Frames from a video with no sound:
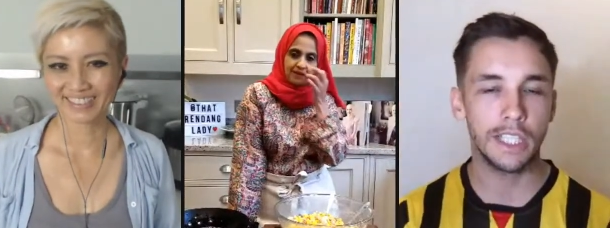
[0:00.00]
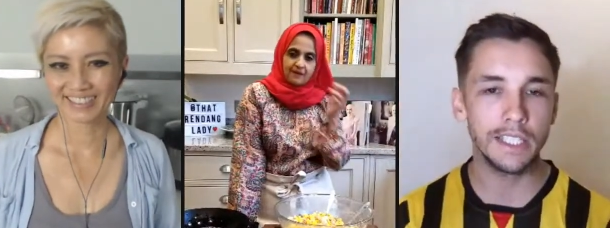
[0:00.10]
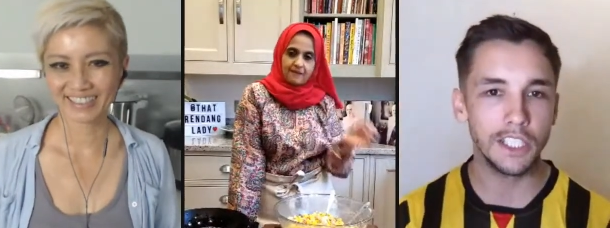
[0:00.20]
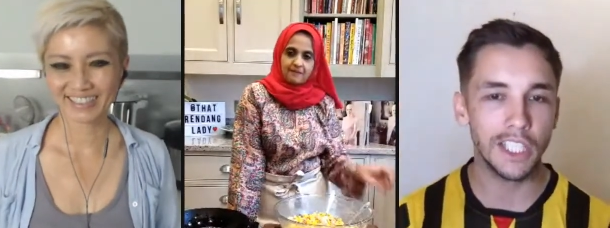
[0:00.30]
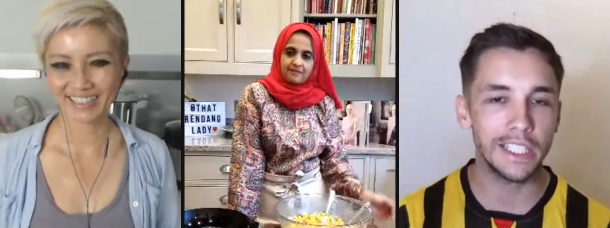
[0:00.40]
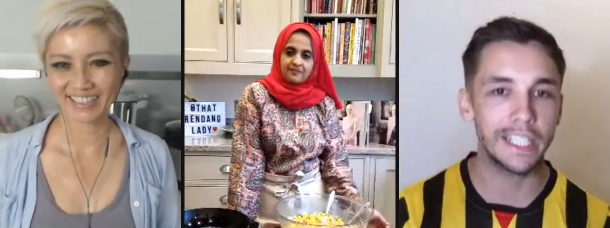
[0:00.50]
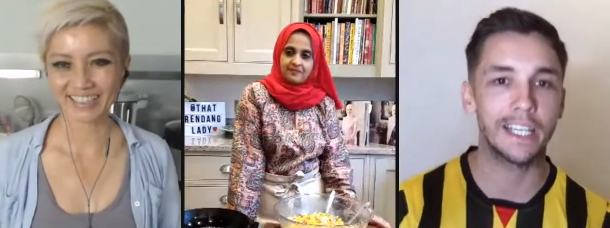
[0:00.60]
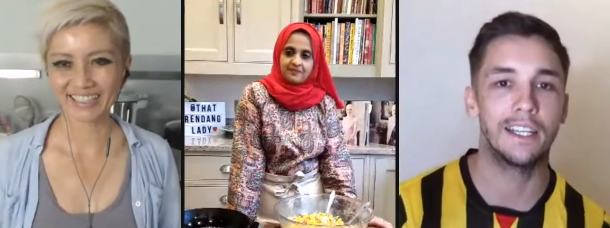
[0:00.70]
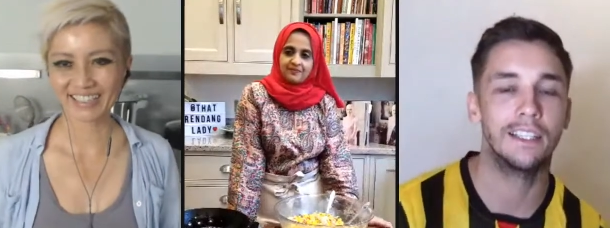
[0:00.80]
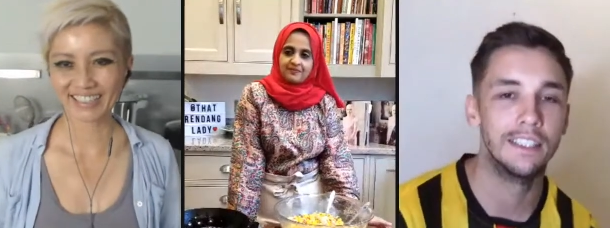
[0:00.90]
Speaker 1: Cantik.
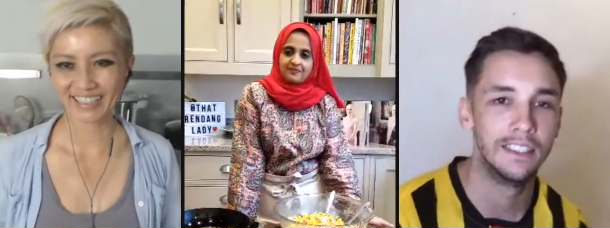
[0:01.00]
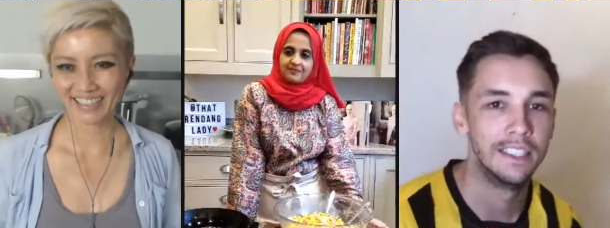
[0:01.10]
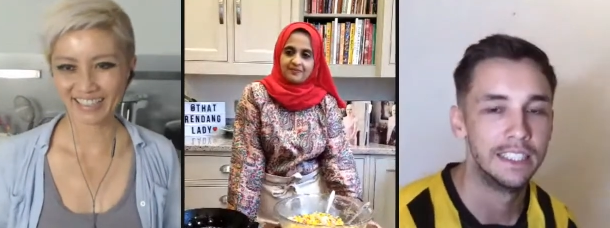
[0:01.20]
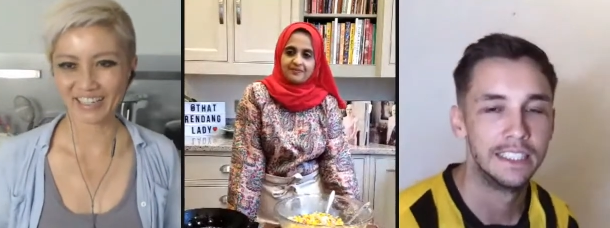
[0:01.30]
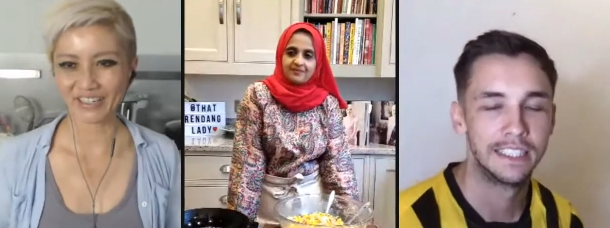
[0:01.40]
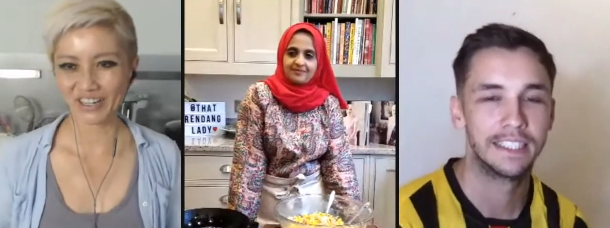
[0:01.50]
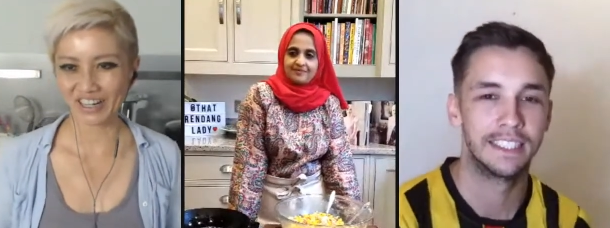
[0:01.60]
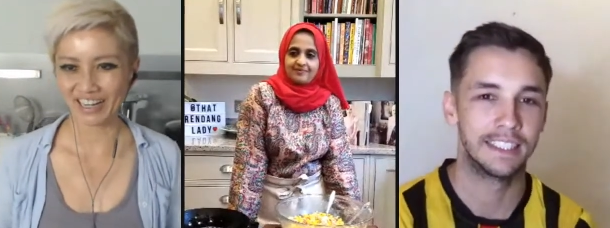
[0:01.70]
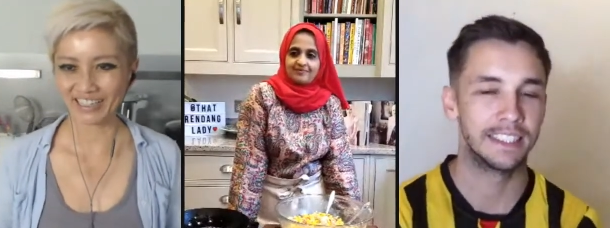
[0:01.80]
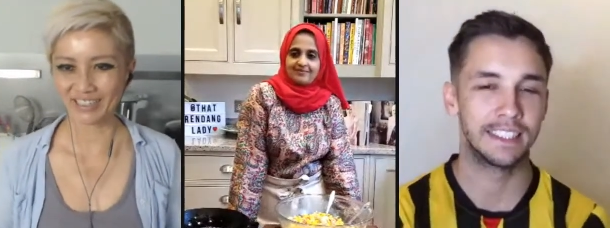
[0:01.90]
Speaker 2: There you go,
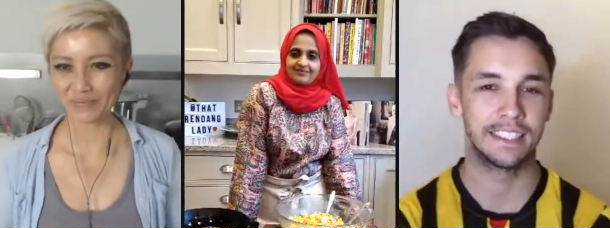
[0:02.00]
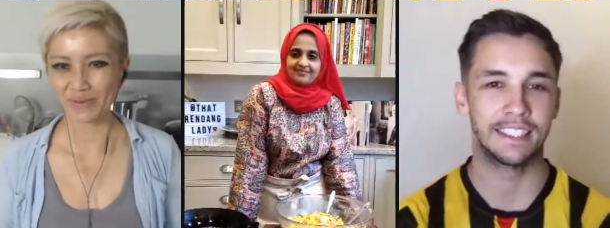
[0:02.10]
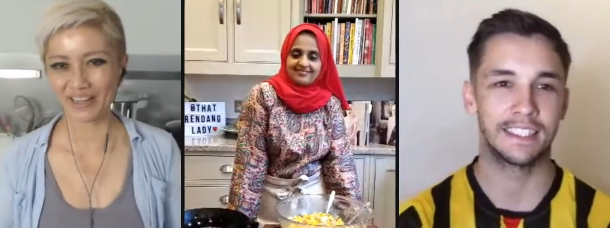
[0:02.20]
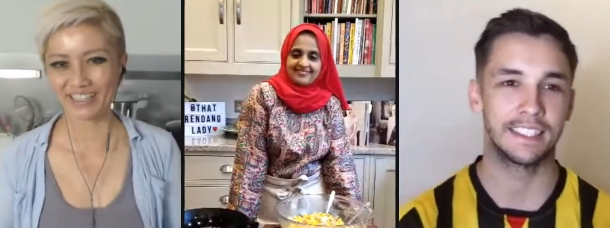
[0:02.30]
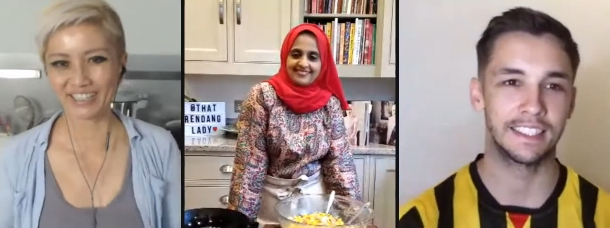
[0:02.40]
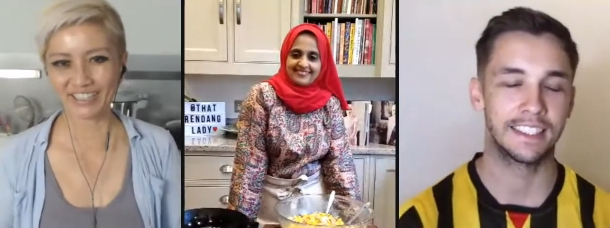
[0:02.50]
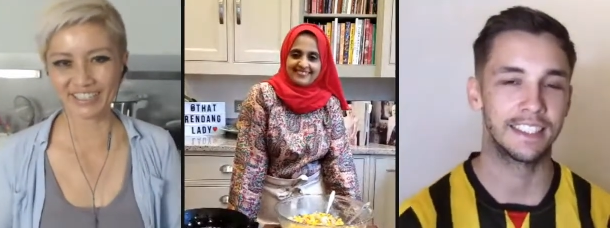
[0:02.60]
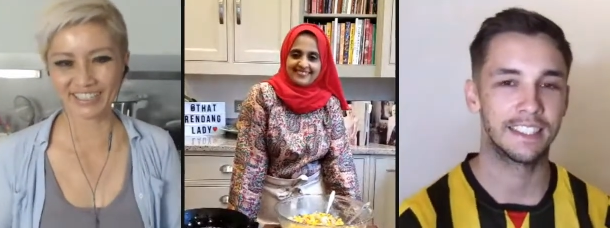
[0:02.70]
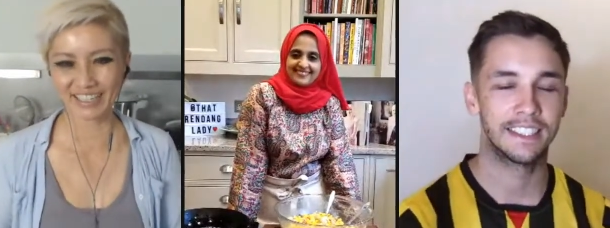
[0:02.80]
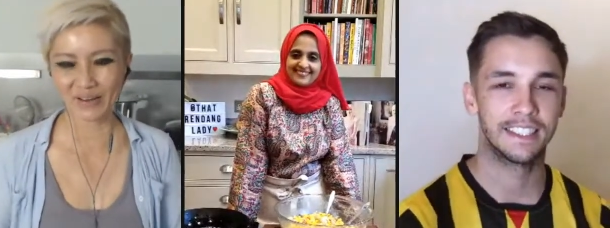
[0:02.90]
guys. Make sure
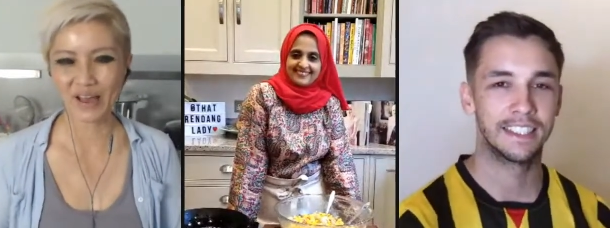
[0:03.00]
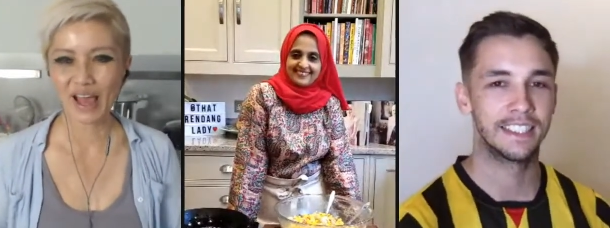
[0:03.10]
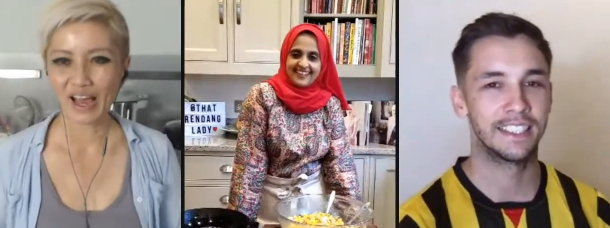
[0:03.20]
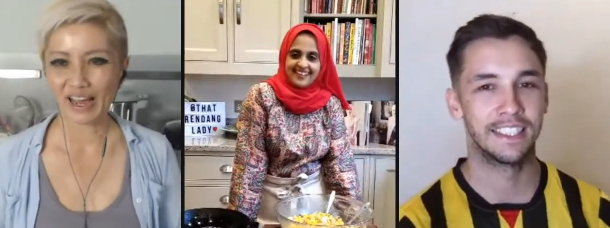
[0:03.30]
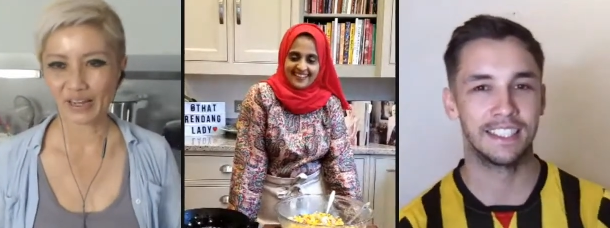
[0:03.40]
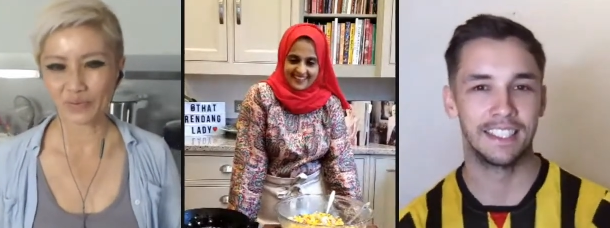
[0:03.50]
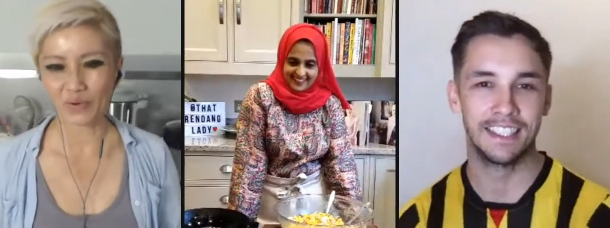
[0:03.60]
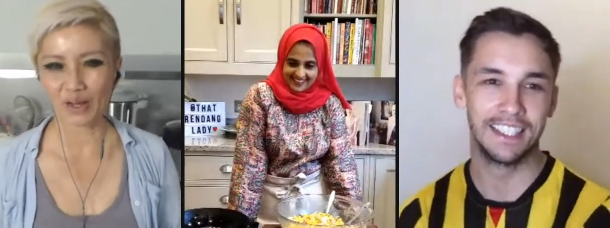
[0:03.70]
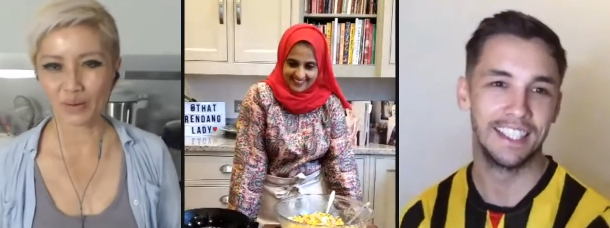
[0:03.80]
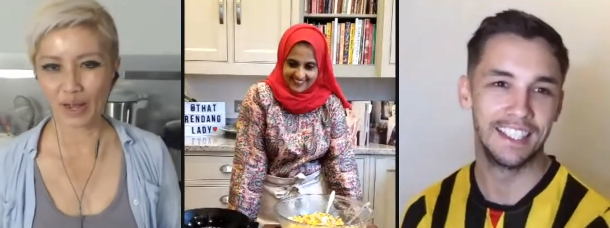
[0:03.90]
you can.
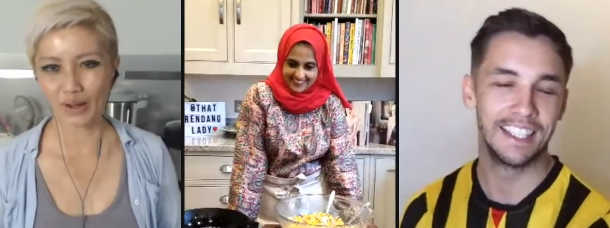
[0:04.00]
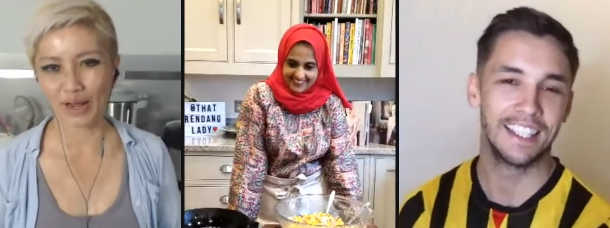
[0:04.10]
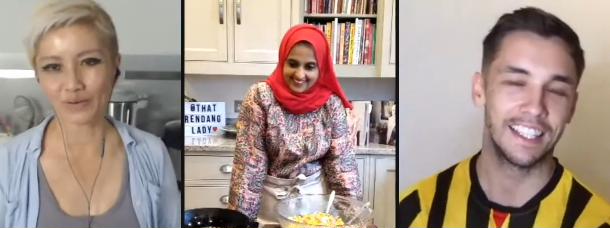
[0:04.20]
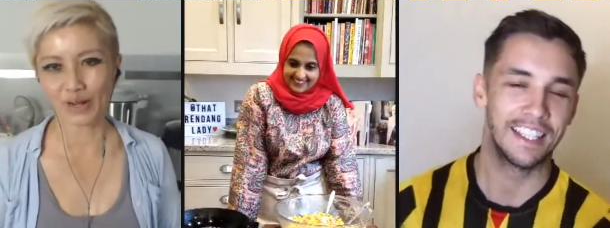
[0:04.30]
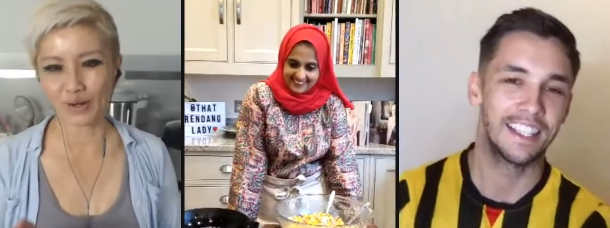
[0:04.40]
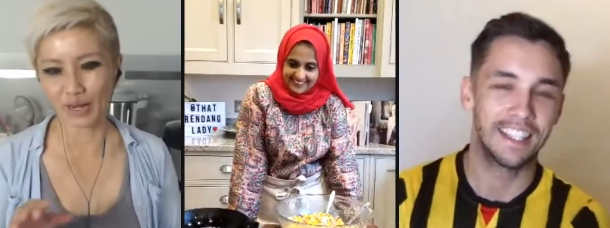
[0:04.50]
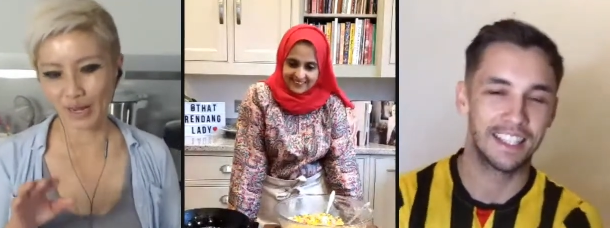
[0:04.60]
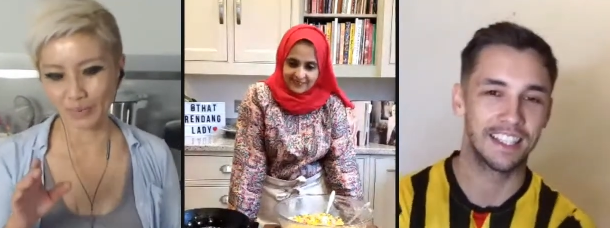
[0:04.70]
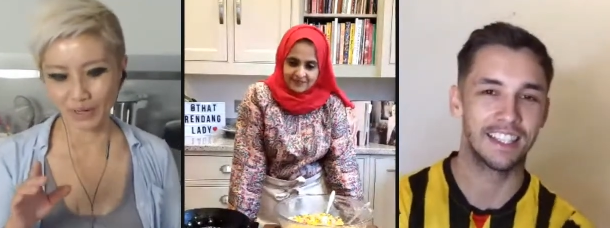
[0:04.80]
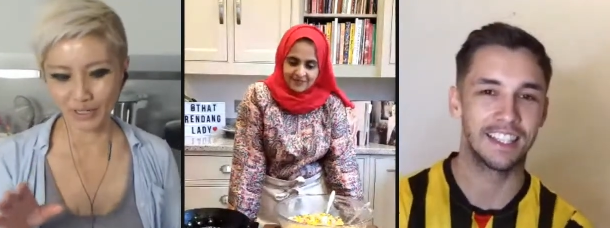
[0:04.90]

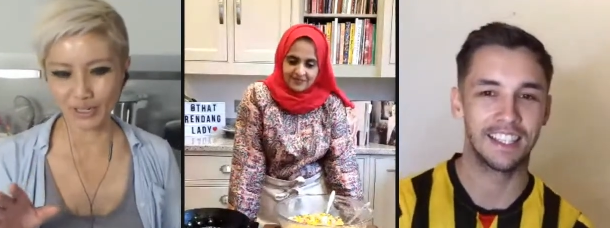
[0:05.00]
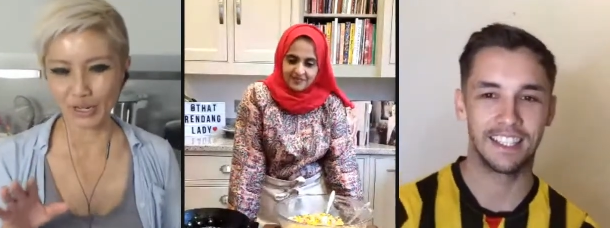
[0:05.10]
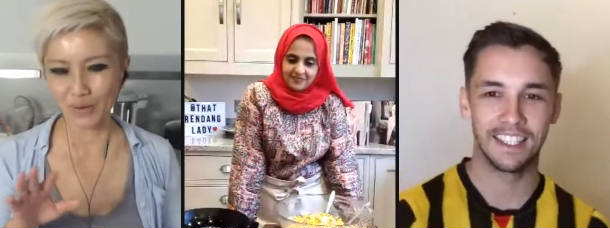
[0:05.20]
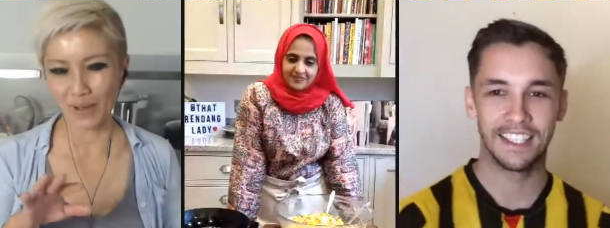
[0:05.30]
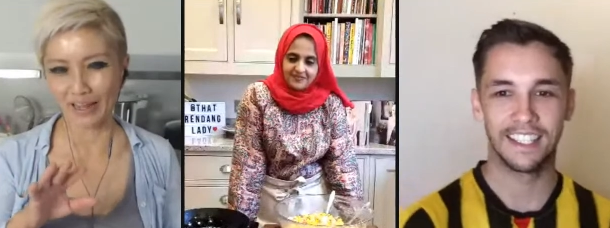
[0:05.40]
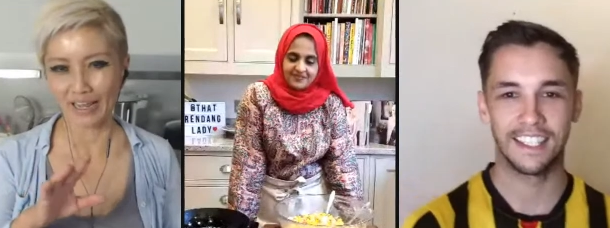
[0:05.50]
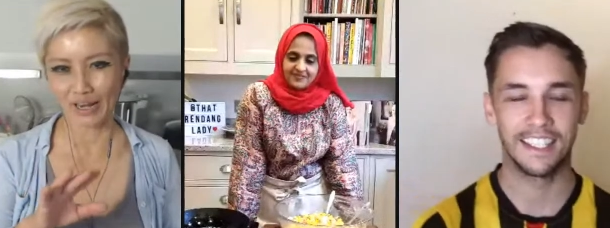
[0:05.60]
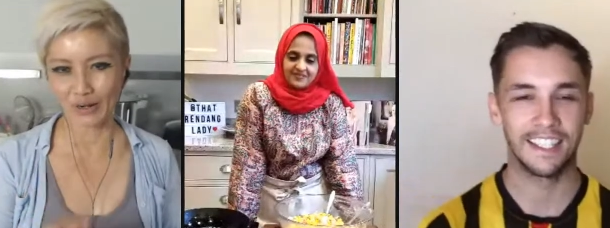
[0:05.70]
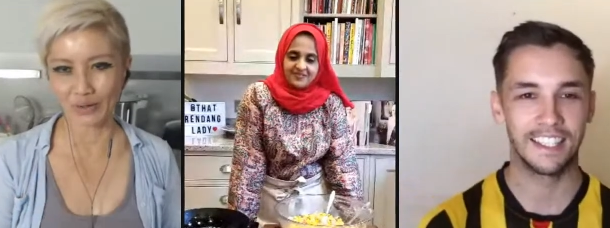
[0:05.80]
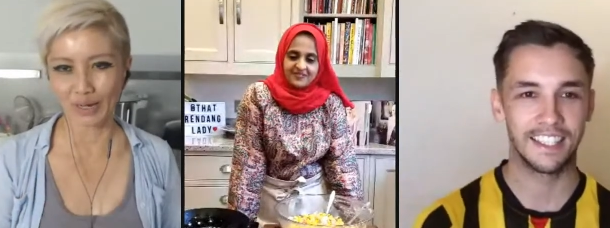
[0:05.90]
I'm going to go back
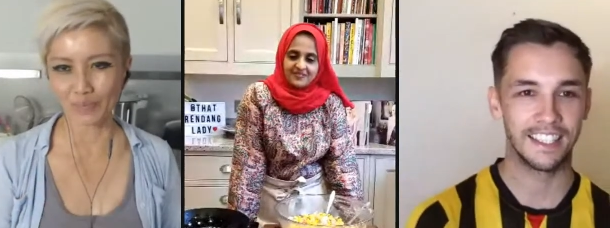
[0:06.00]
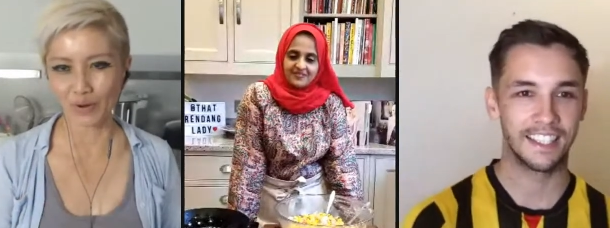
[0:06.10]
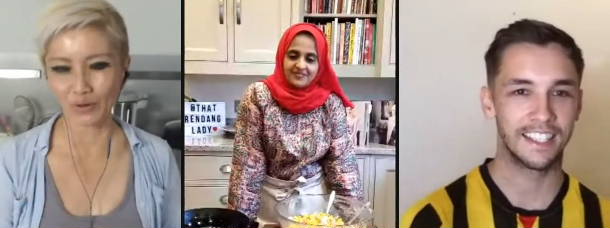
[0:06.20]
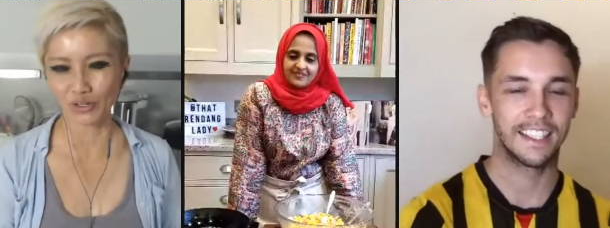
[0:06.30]
and look up all